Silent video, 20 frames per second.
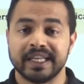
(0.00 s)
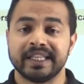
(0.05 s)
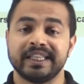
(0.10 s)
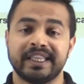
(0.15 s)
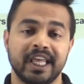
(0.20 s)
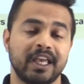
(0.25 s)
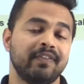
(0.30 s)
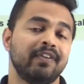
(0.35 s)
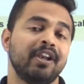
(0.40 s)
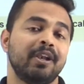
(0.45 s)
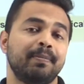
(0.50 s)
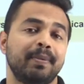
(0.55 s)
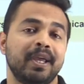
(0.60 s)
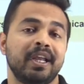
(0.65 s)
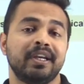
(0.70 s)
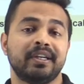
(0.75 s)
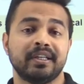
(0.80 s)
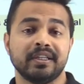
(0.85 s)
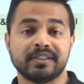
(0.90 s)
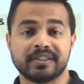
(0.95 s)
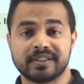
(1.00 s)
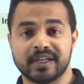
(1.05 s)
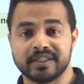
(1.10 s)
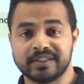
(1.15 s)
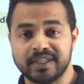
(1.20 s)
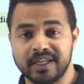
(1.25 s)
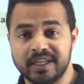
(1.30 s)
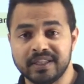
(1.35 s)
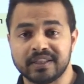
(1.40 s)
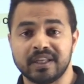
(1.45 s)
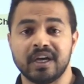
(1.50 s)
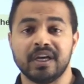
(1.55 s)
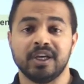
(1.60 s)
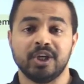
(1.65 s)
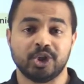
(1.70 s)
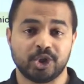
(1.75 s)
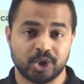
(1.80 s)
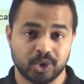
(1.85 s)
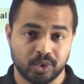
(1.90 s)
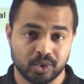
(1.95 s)
They will be discussing the
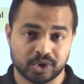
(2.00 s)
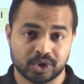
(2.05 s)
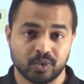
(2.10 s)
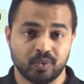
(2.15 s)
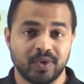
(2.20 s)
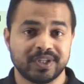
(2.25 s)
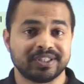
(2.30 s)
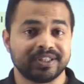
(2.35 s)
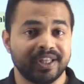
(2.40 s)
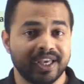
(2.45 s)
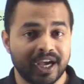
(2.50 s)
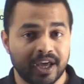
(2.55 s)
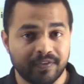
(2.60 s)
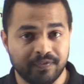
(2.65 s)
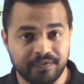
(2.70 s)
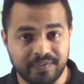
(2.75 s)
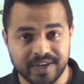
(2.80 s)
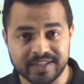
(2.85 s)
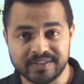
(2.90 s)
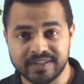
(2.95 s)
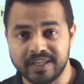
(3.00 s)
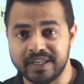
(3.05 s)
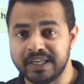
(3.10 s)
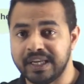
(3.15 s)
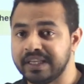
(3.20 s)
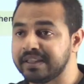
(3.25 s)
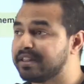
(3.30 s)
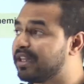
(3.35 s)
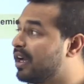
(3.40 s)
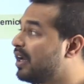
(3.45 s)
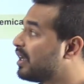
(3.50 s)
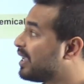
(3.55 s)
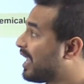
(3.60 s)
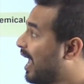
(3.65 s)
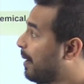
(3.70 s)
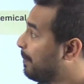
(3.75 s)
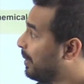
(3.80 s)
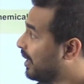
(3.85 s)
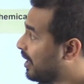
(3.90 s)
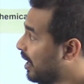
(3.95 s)
issues which they are facing in the
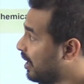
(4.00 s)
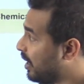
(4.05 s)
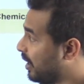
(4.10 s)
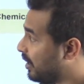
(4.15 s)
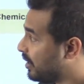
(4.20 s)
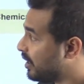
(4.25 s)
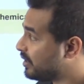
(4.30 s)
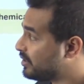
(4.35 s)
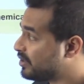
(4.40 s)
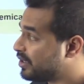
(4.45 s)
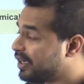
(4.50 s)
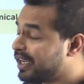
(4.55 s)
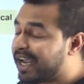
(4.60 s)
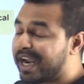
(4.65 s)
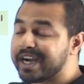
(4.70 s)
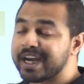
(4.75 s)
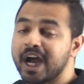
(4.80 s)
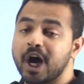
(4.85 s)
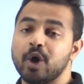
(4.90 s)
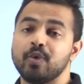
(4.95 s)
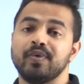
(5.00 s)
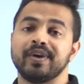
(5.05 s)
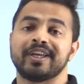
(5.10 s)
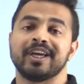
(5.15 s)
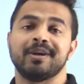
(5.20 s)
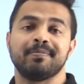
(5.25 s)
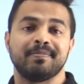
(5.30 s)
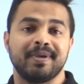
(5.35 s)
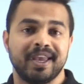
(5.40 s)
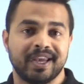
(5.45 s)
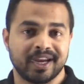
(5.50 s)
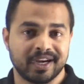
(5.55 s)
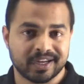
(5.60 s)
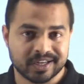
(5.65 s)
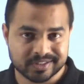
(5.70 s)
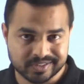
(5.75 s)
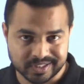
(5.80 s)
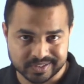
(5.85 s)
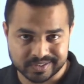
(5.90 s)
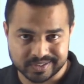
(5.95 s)
chemical industry and how we can make
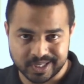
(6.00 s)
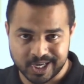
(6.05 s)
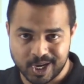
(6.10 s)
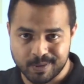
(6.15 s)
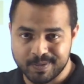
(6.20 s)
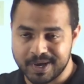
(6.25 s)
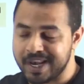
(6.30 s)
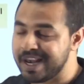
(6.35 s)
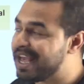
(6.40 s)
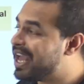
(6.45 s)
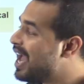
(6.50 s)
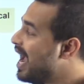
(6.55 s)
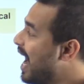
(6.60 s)
it sustainable.